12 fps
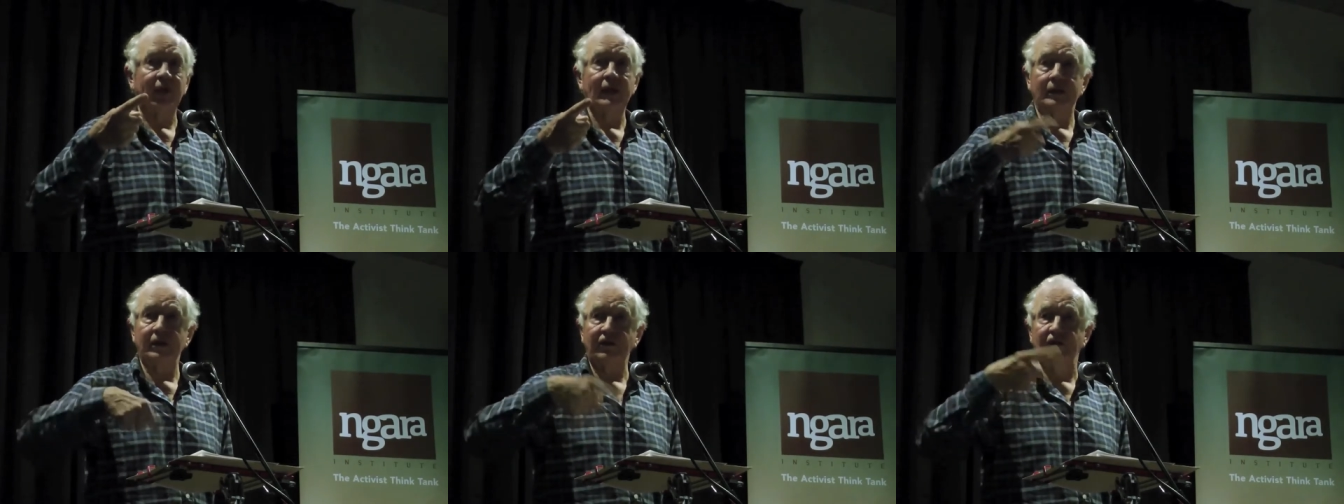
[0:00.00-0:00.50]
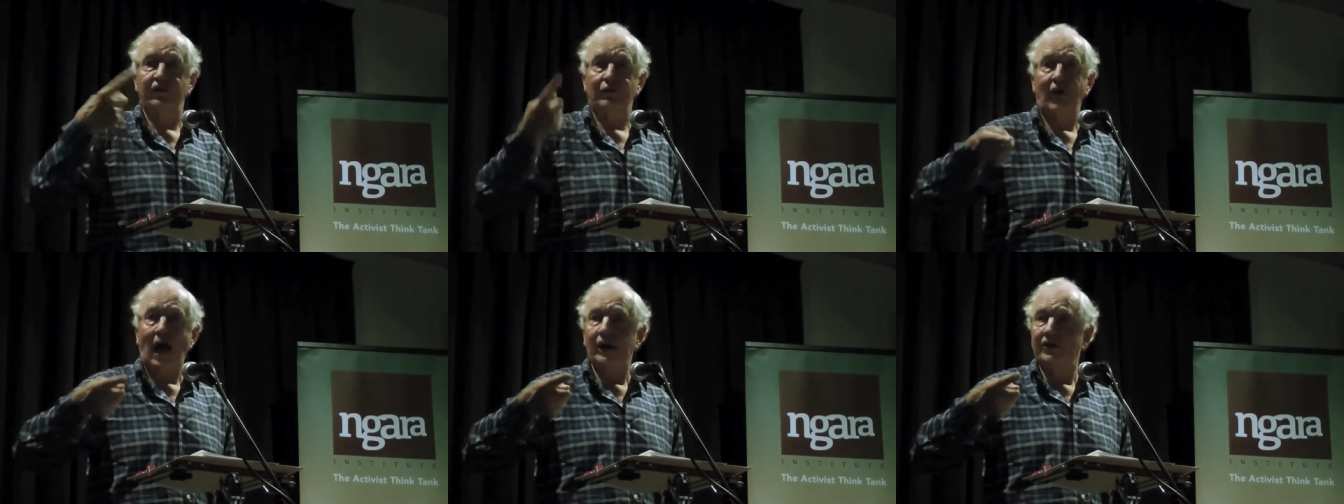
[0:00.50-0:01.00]
bit, this is the
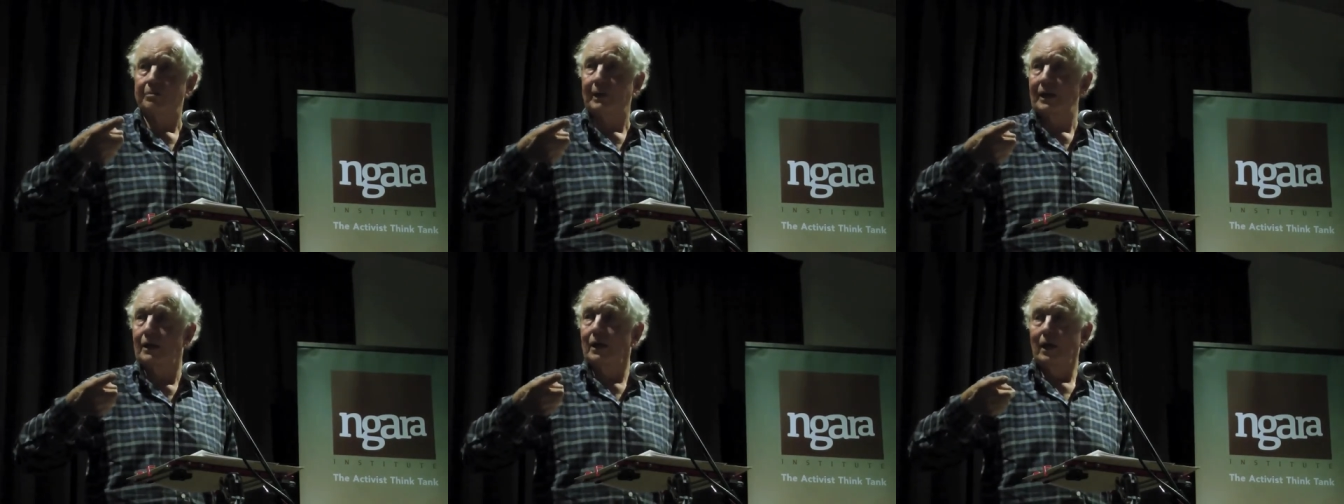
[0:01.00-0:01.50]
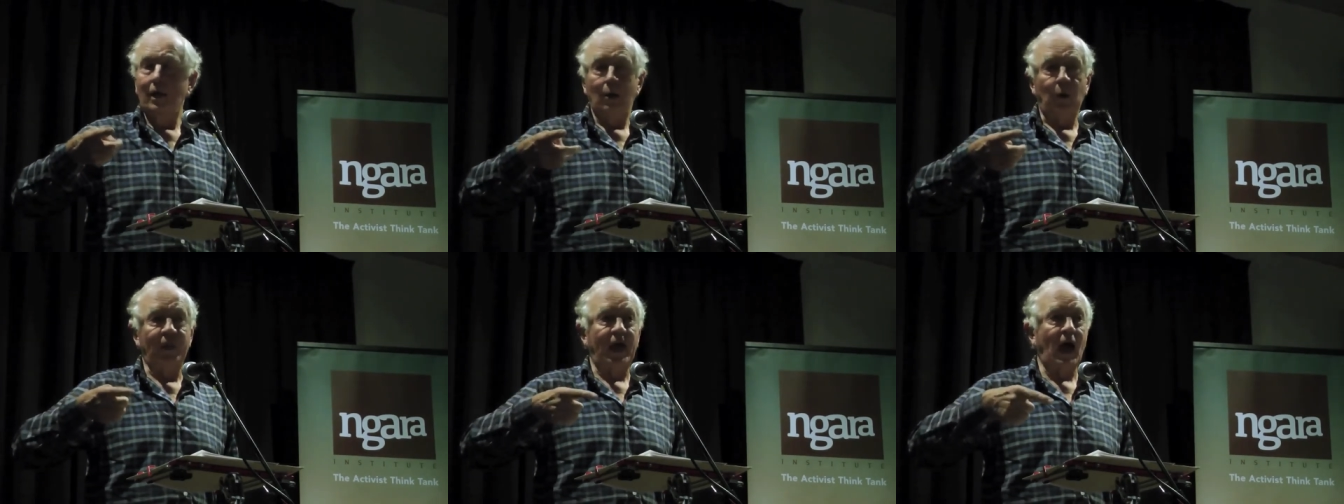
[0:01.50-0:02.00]
violence bit,
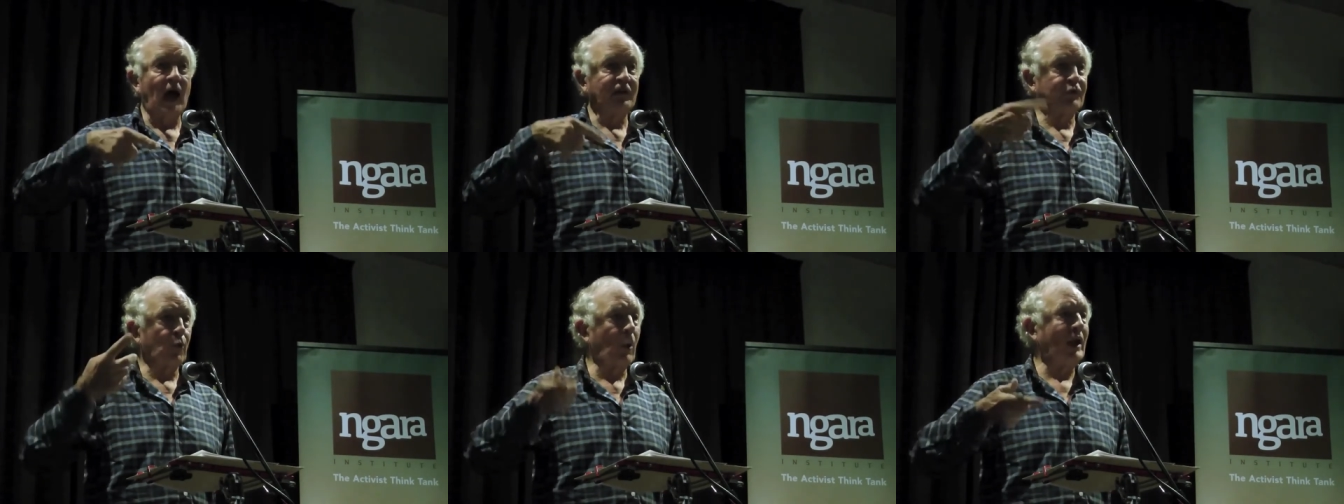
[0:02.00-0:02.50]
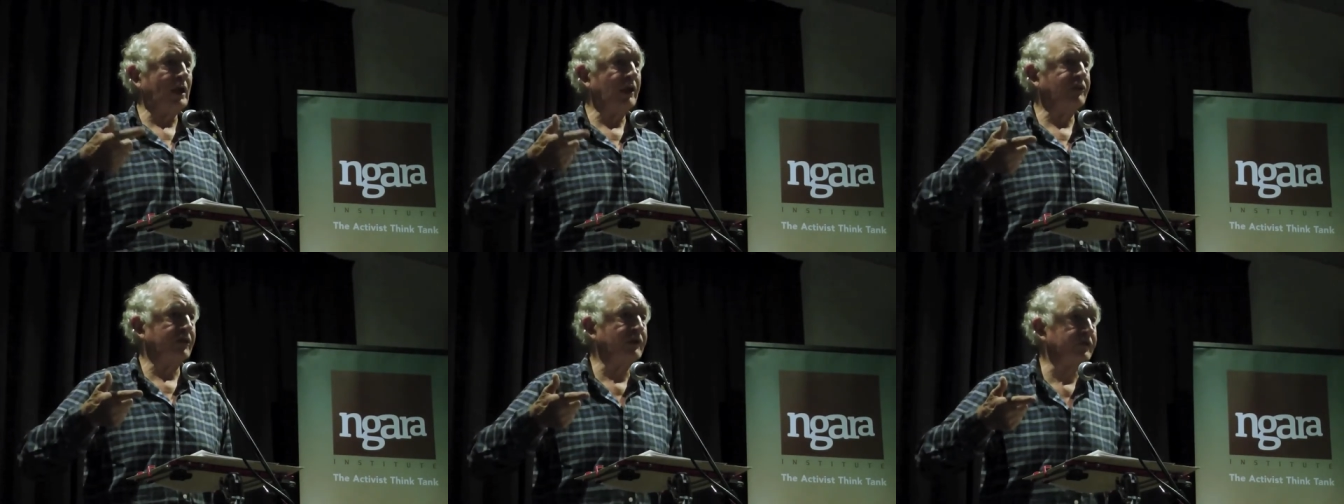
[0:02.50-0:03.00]
when they asked for
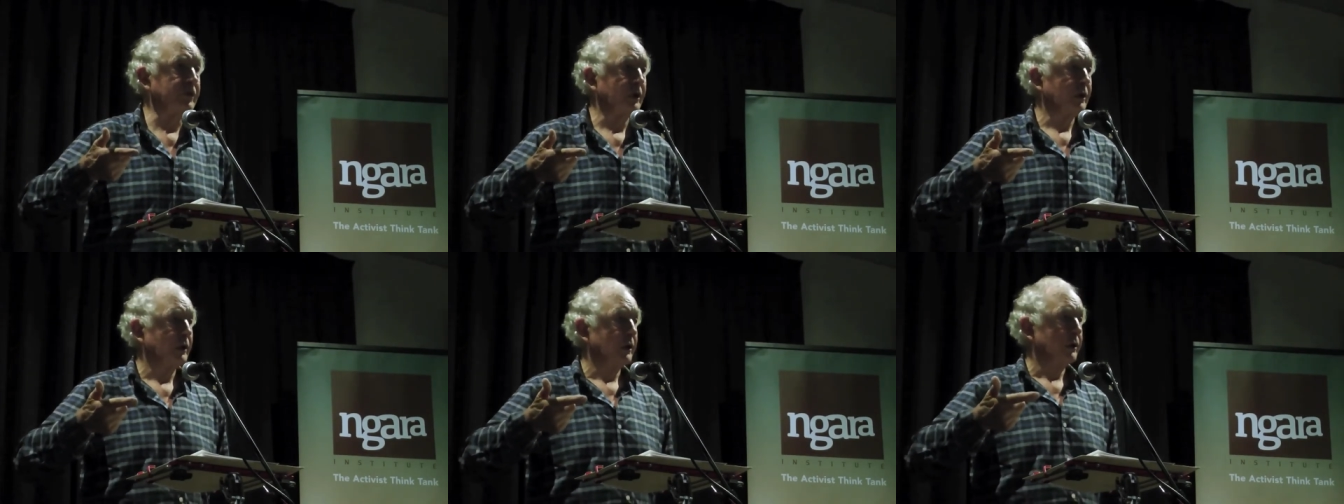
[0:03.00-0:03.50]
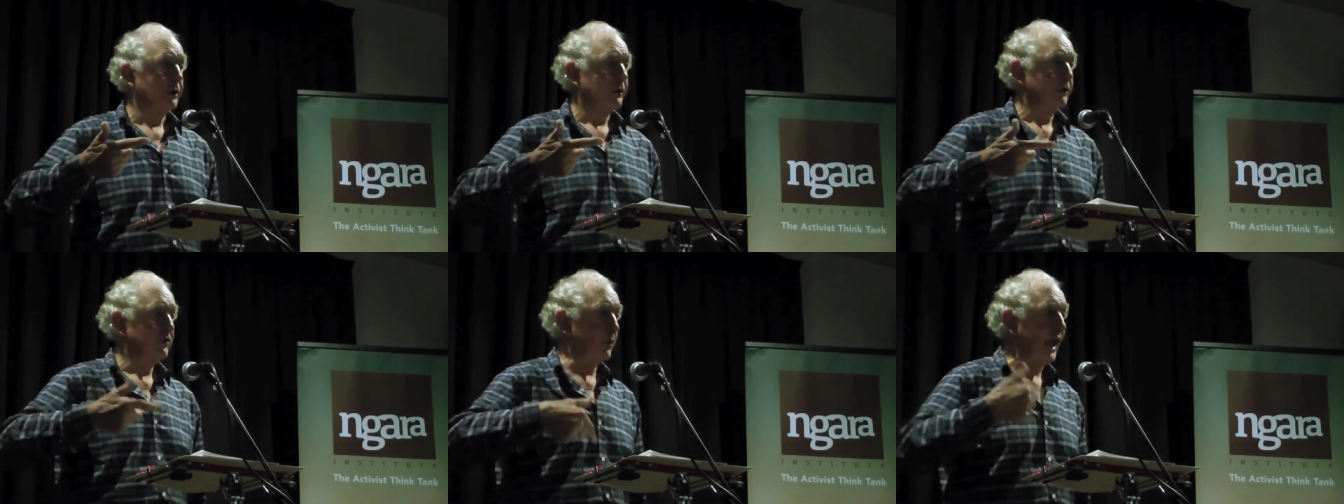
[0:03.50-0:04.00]
witnesses
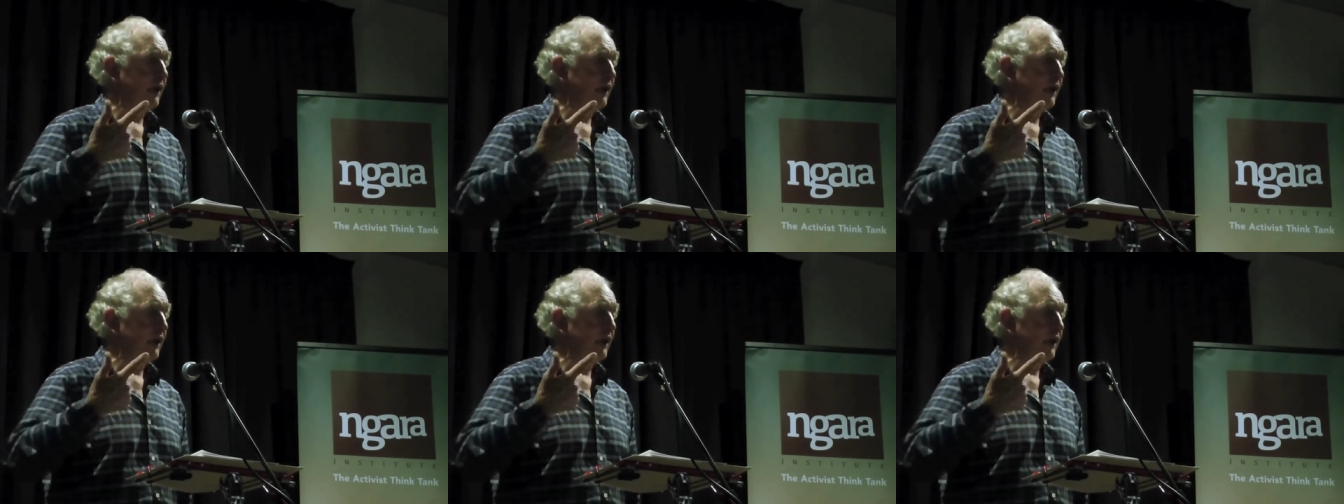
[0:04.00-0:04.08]
to an